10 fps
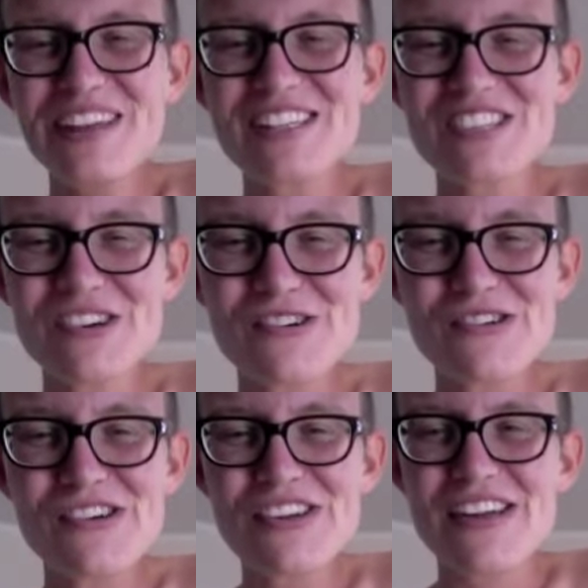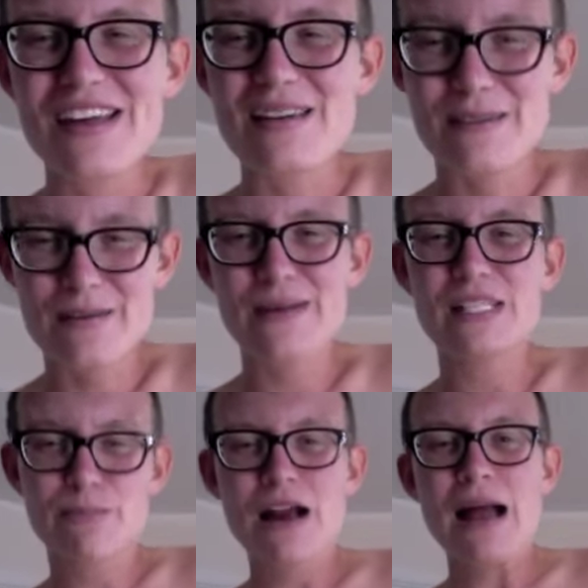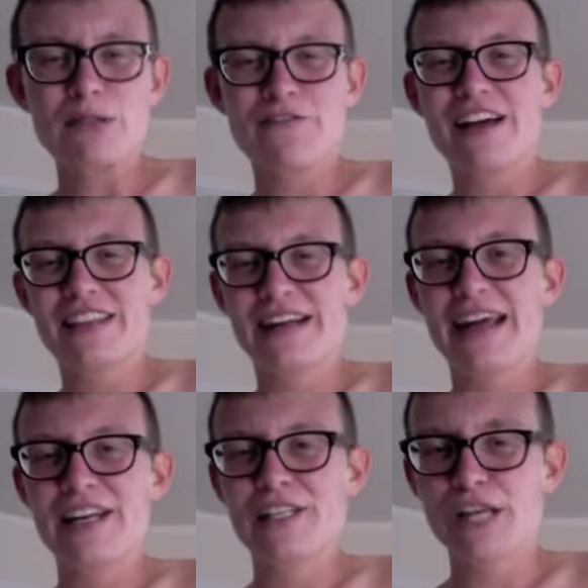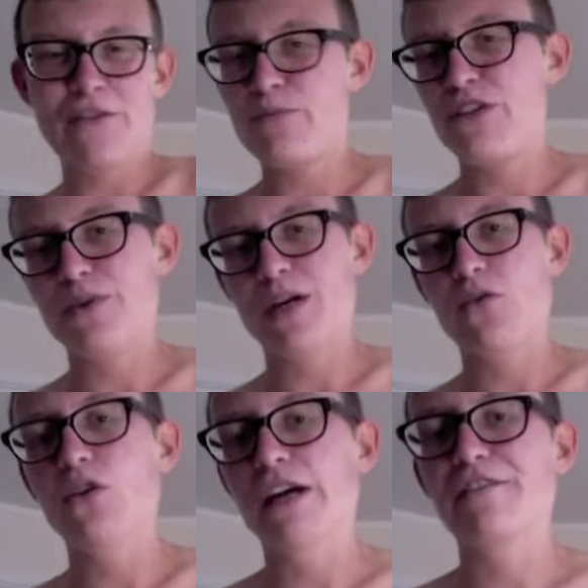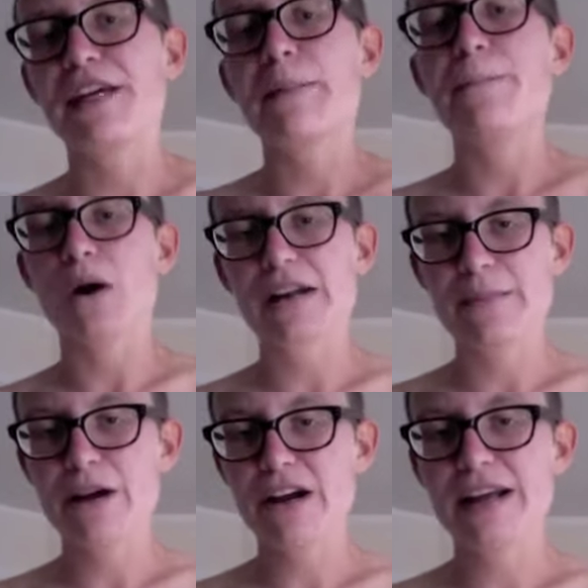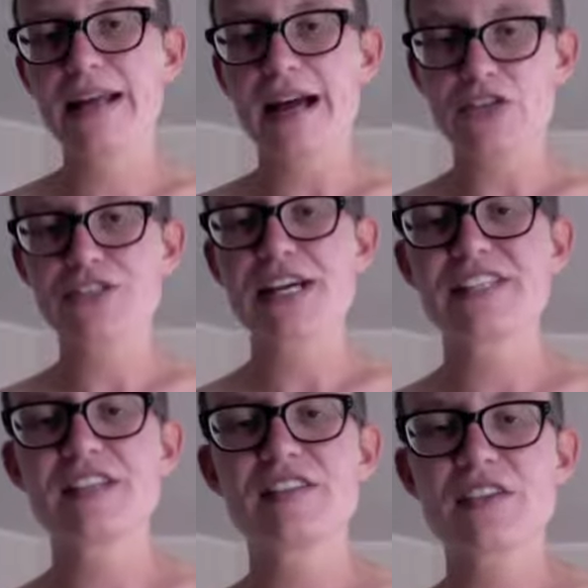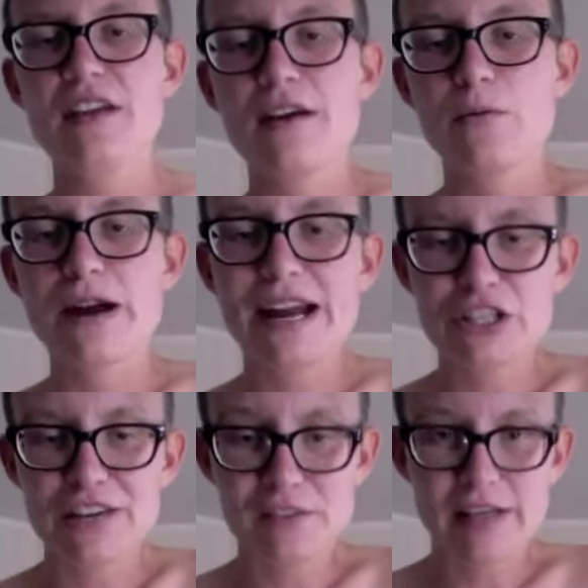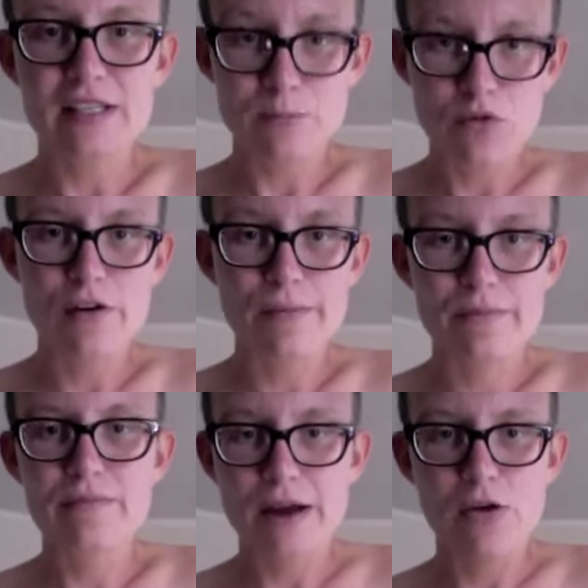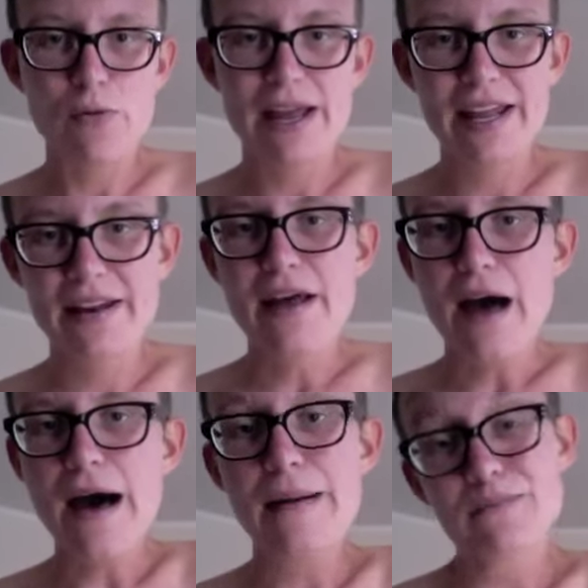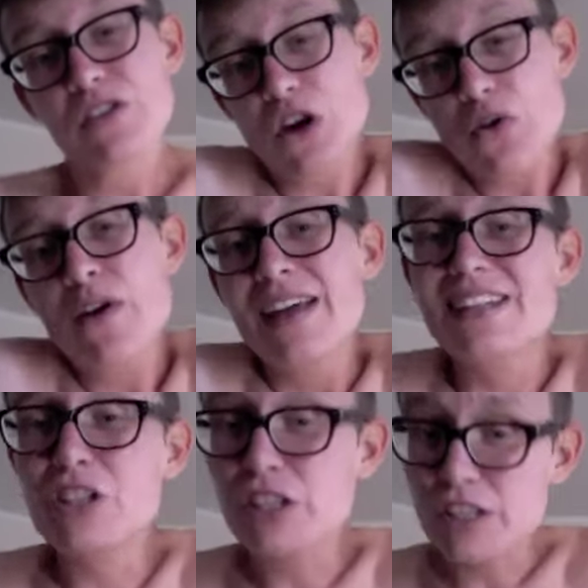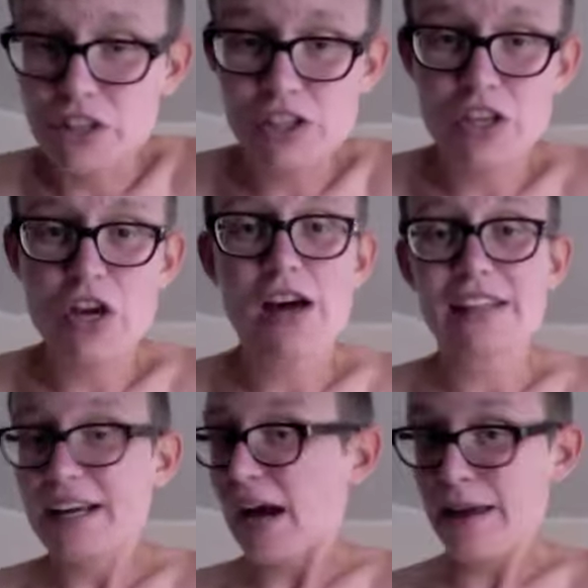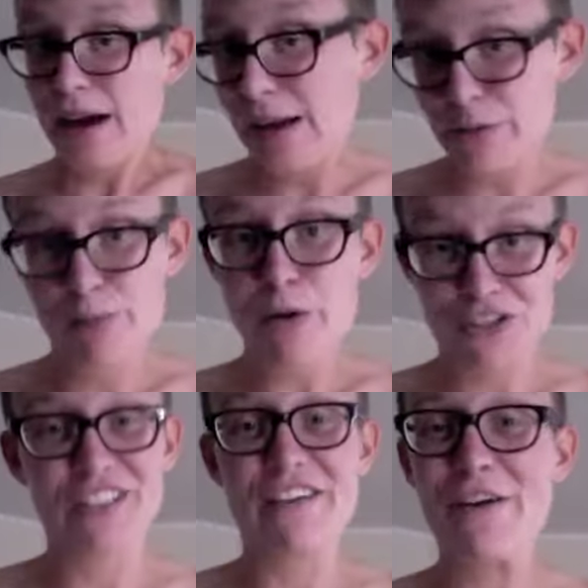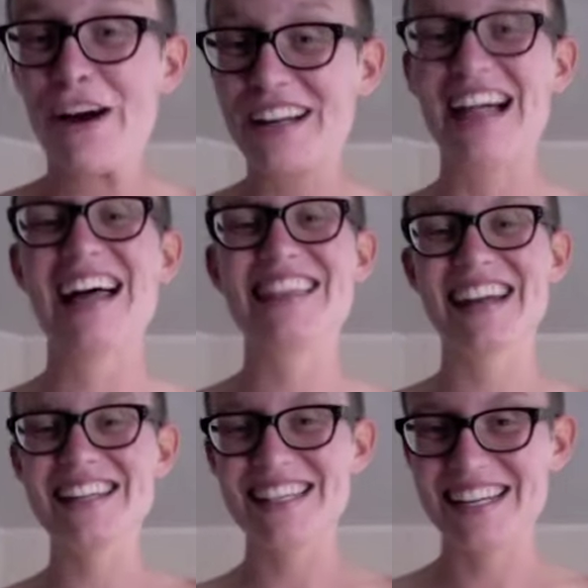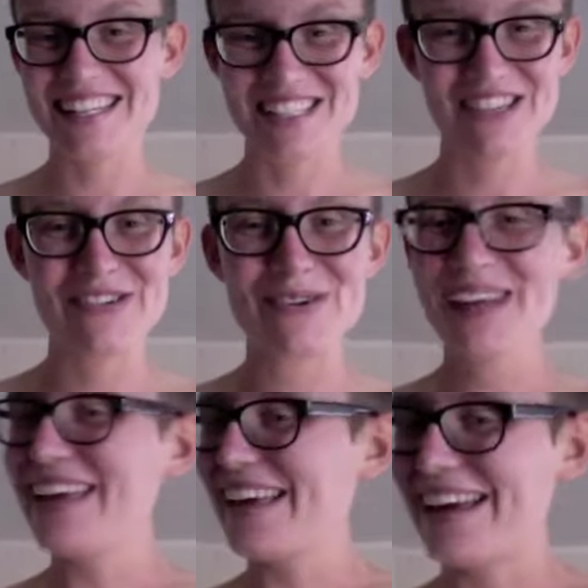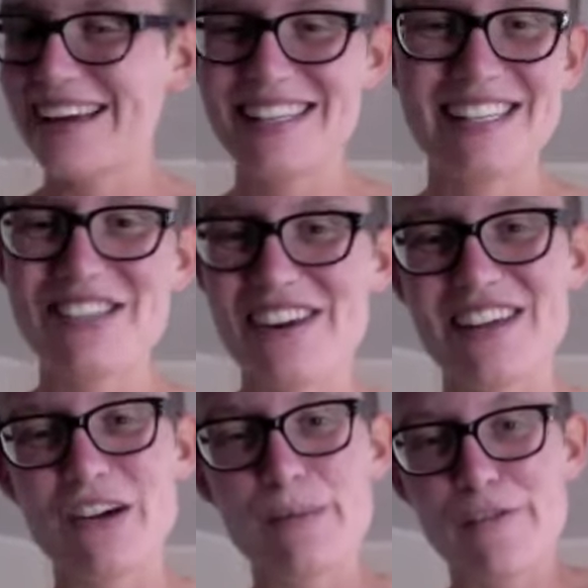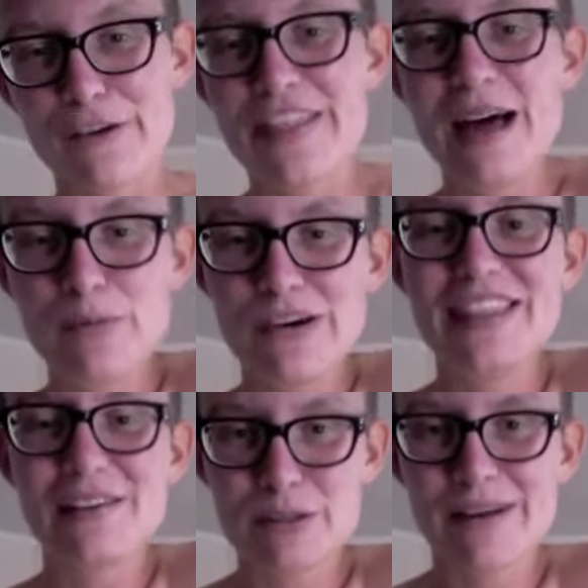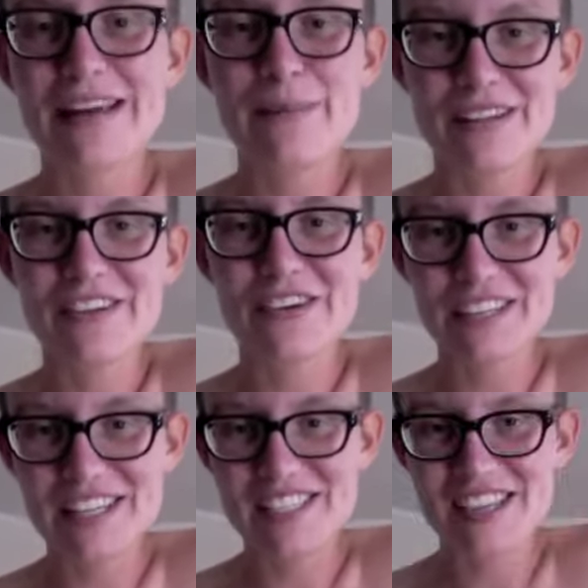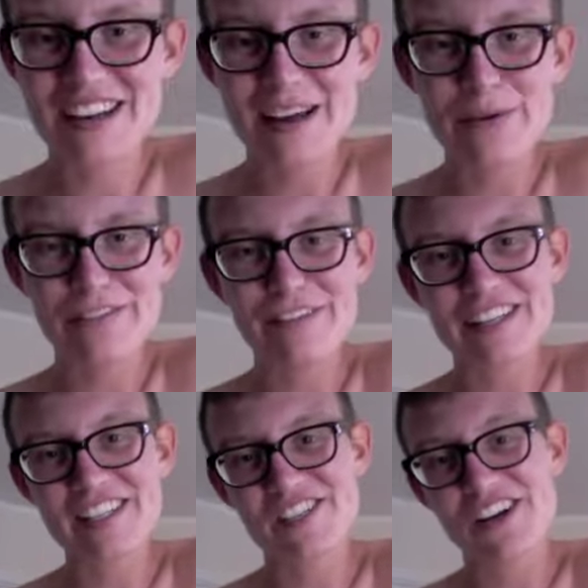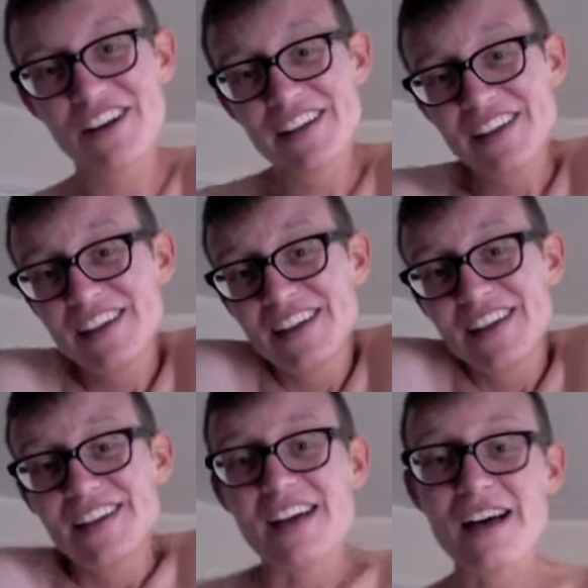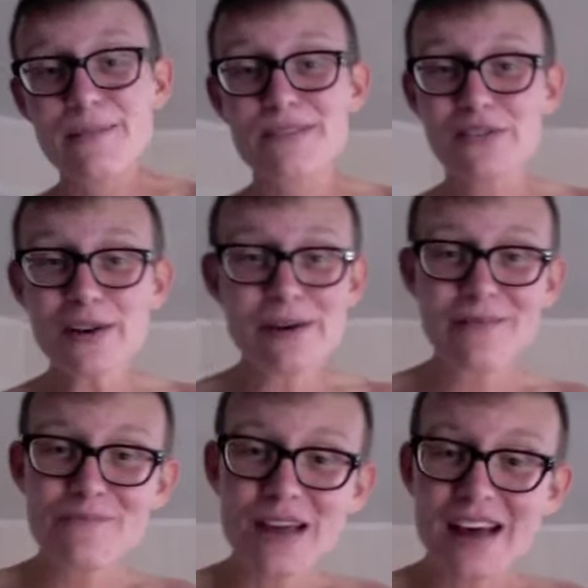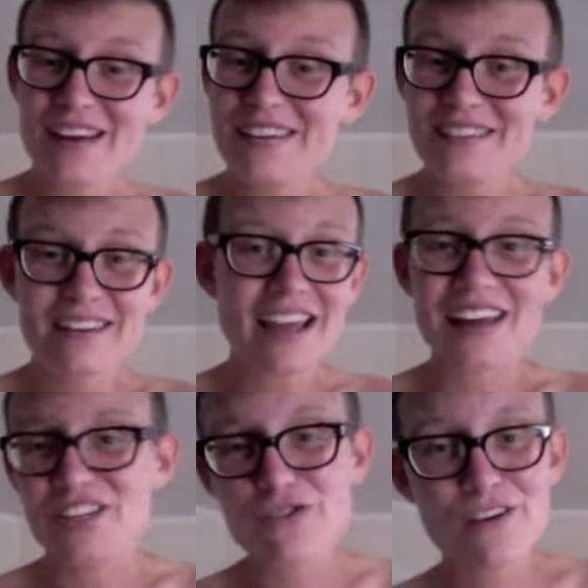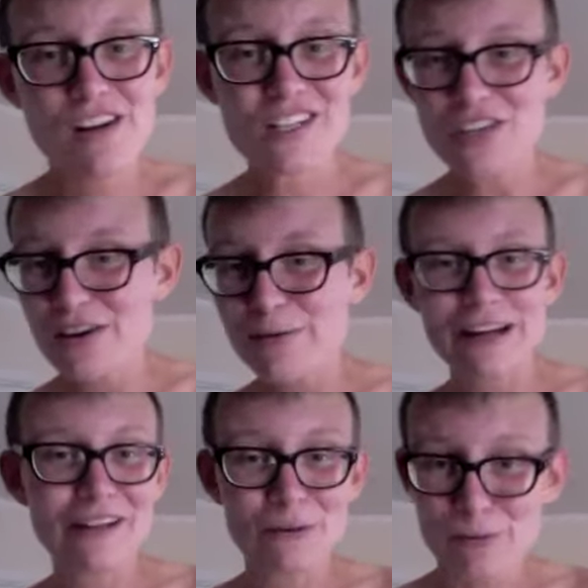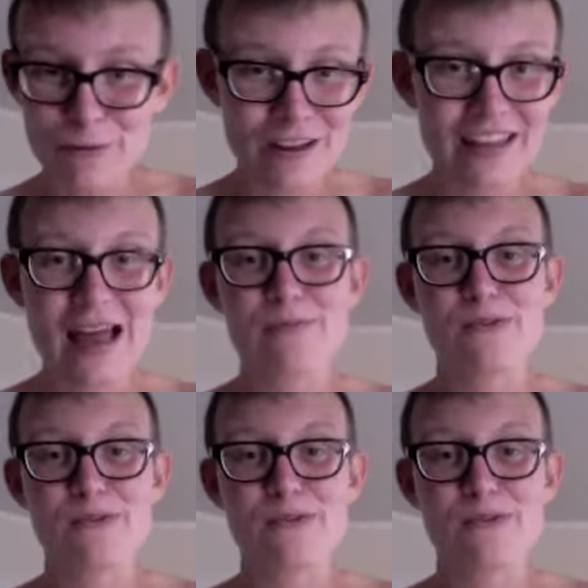So it's perhaps the fact that I just haven't been doing a whole lot of, like, body bearing exercises where I actually have to, like, support my whole weight. So just a thought, like, I'm just personally very glad that I didn't do any yoga before at that point. That was probably about the earliest that I would have liked to start. So anyway, yeah, in short, all is going well. Really happy